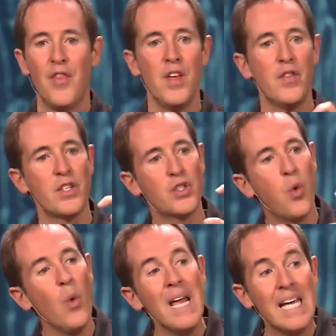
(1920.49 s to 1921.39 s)
Then the
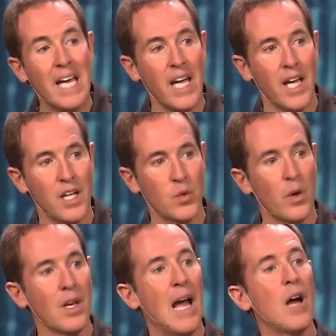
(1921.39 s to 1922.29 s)
tweaking is
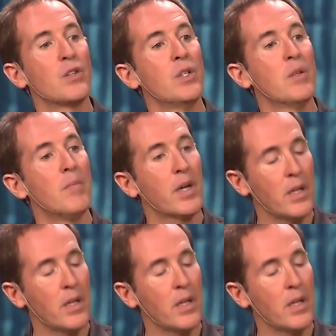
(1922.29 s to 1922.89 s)
what allows you to